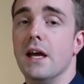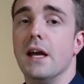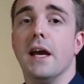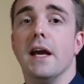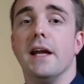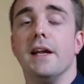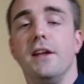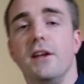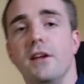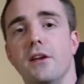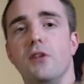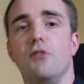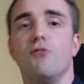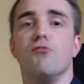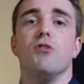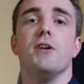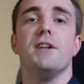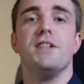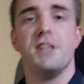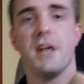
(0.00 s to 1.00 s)
and you
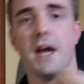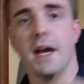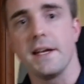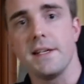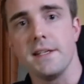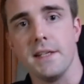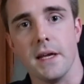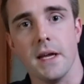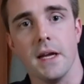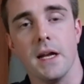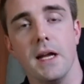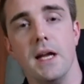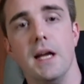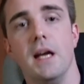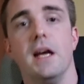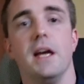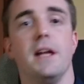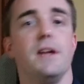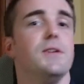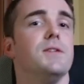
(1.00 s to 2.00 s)
reject it
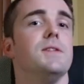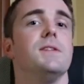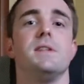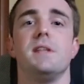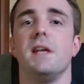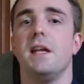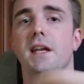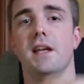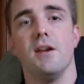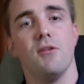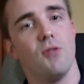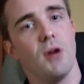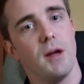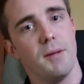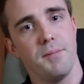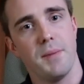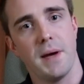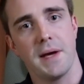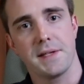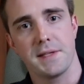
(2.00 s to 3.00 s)
and you send it
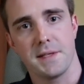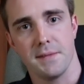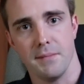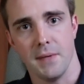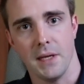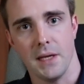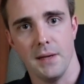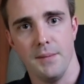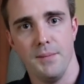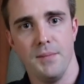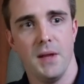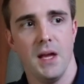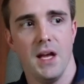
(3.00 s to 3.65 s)
right back to me.